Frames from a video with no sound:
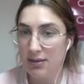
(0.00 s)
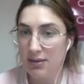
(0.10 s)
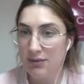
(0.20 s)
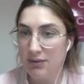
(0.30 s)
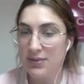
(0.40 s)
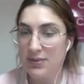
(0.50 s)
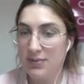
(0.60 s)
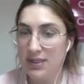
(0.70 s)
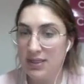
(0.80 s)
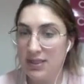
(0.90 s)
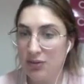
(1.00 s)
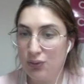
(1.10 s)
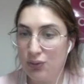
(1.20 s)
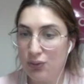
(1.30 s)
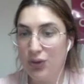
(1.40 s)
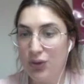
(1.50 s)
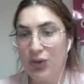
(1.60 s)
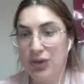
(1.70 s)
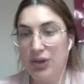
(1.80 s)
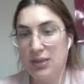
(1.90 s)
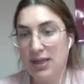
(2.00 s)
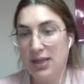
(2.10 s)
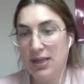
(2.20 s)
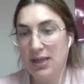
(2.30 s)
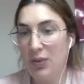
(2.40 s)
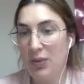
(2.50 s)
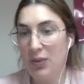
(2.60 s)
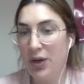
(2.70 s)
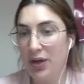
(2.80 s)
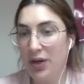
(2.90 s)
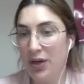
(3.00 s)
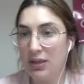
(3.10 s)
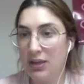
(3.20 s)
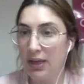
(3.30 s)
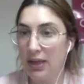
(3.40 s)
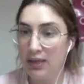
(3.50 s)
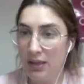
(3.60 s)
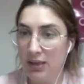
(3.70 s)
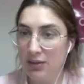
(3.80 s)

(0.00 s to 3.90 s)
from time 0 till time 180,